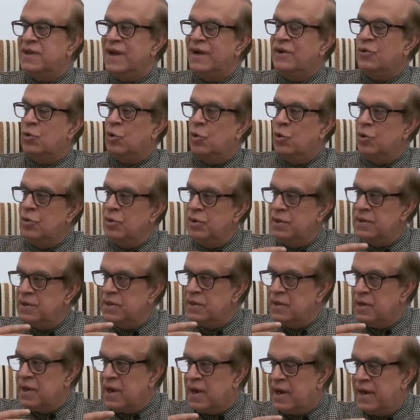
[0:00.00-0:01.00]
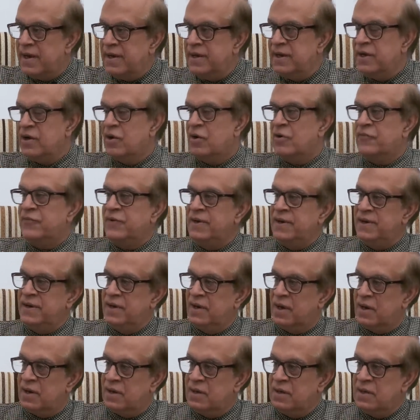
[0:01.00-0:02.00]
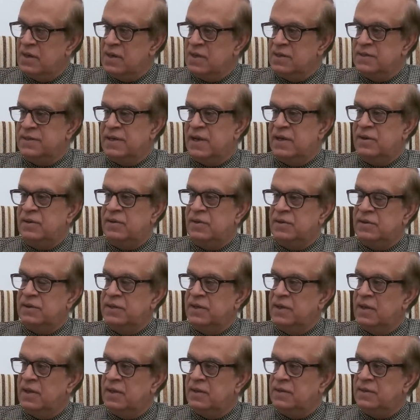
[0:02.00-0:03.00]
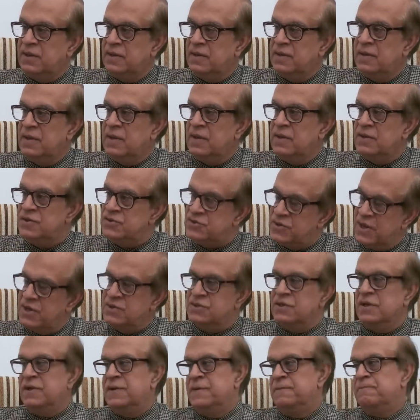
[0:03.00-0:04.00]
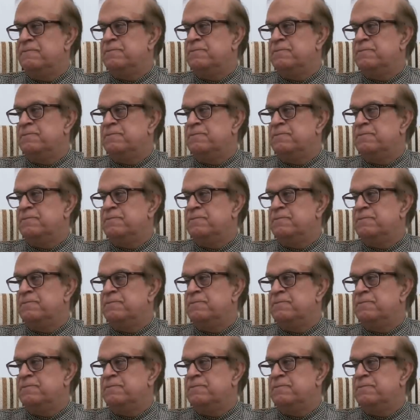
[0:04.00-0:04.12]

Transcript: That old idea of India that is changing.